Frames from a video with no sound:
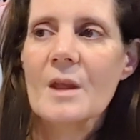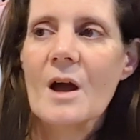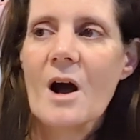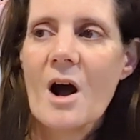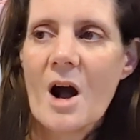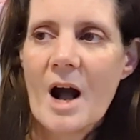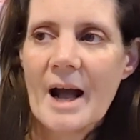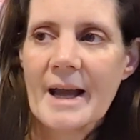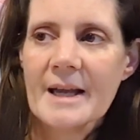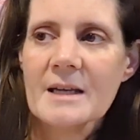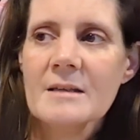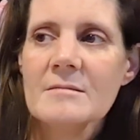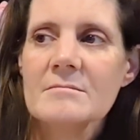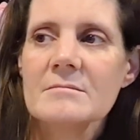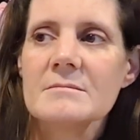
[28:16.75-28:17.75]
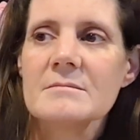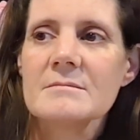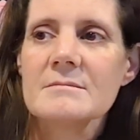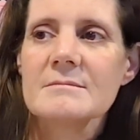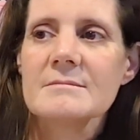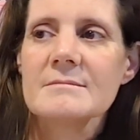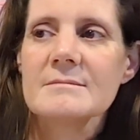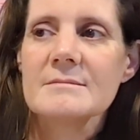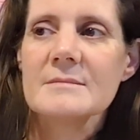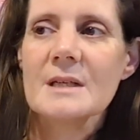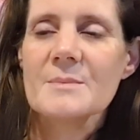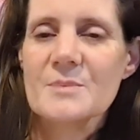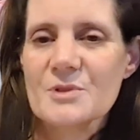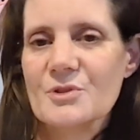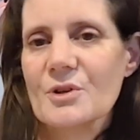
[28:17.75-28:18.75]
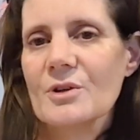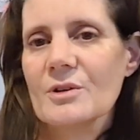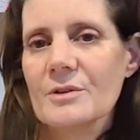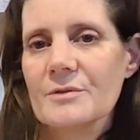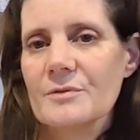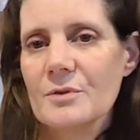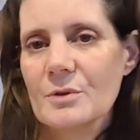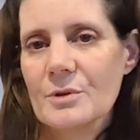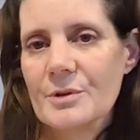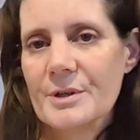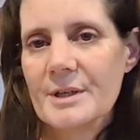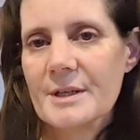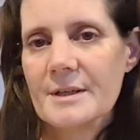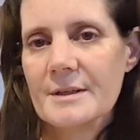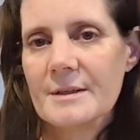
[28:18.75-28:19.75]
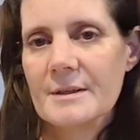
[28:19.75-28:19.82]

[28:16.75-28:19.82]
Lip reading: I am stronger for it.